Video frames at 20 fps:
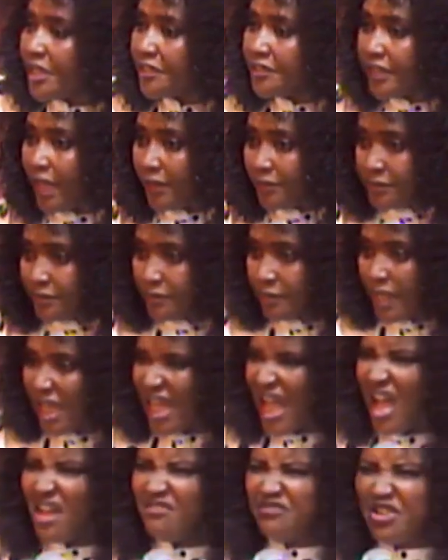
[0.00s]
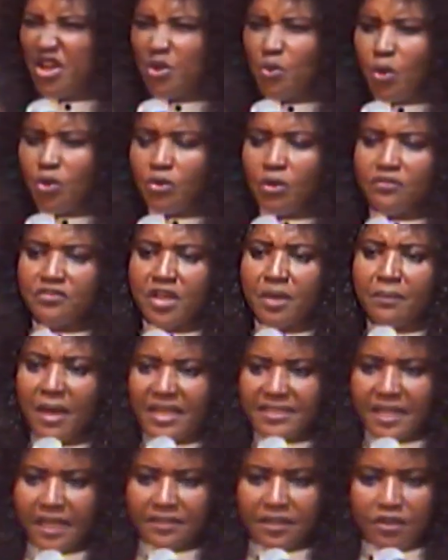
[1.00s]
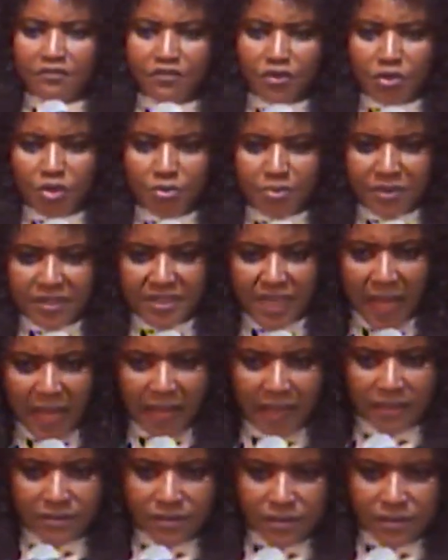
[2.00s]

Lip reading: down. Every one of them has an envelope in their hand.